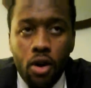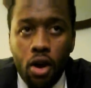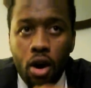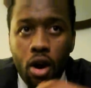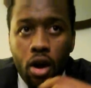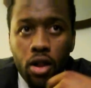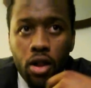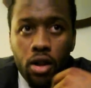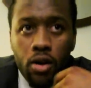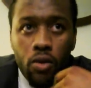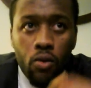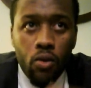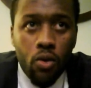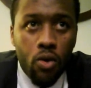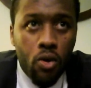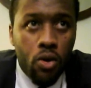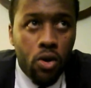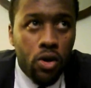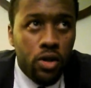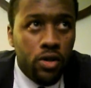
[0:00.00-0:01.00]
all of the
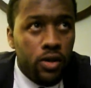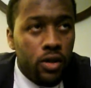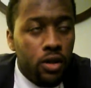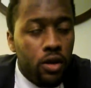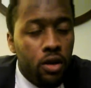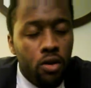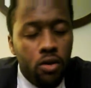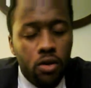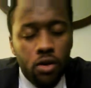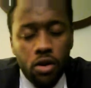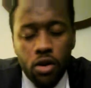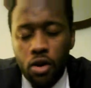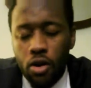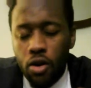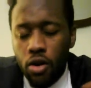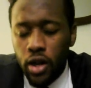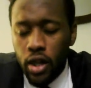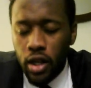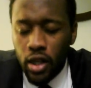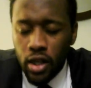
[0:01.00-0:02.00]
wars that are going
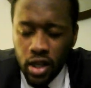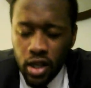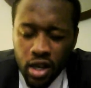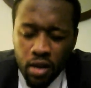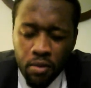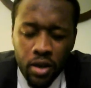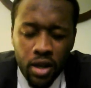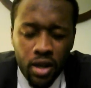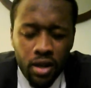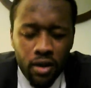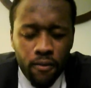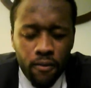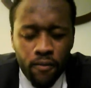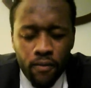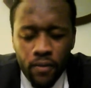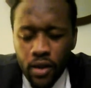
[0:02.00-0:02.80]
on in Yemen,